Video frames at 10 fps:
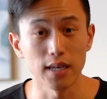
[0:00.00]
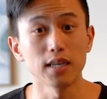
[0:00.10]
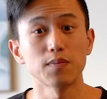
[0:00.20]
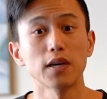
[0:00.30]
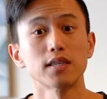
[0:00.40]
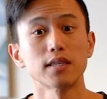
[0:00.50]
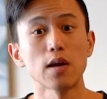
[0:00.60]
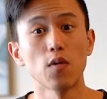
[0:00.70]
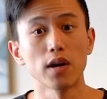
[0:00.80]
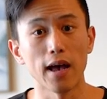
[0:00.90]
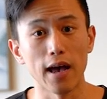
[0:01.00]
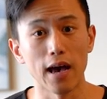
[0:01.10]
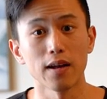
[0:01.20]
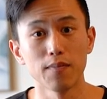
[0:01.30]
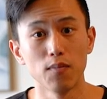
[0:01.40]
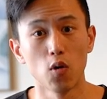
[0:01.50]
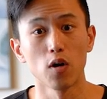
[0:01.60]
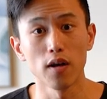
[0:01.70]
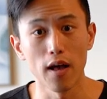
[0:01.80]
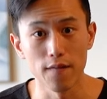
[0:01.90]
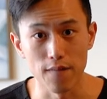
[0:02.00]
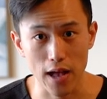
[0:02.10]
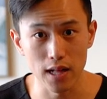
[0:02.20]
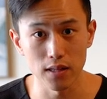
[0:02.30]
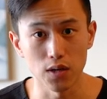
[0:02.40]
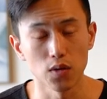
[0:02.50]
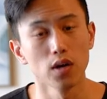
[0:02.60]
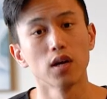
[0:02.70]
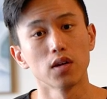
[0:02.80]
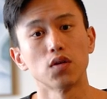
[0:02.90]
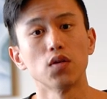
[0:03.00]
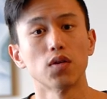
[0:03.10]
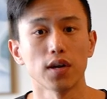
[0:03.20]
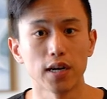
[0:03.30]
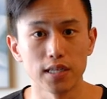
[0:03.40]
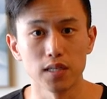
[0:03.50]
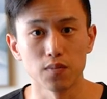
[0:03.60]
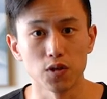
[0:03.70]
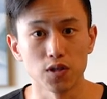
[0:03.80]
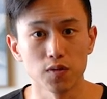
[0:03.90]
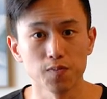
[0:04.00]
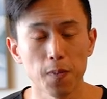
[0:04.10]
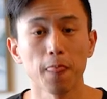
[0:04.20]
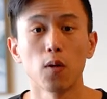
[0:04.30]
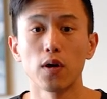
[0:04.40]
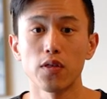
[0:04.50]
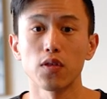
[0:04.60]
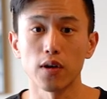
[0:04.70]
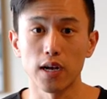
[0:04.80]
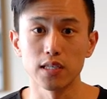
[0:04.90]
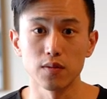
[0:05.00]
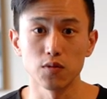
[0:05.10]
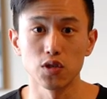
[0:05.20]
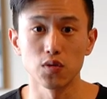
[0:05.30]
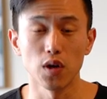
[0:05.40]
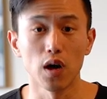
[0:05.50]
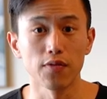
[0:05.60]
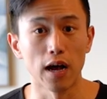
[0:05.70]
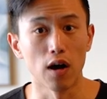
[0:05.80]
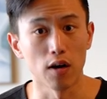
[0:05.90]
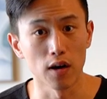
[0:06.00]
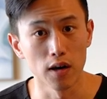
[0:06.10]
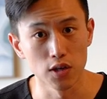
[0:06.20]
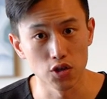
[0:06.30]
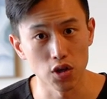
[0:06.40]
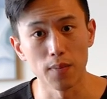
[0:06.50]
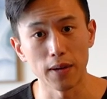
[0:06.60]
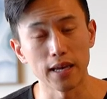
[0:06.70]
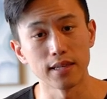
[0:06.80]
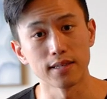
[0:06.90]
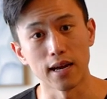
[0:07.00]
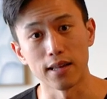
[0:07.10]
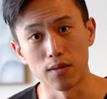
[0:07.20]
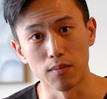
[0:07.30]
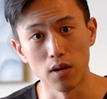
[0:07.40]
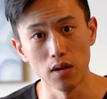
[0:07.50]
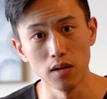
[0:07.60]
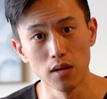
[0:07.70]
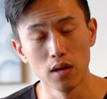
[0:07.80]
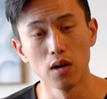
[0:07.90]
It is because they want to add more value to their customers, whether their customers that are shopping inside the mall,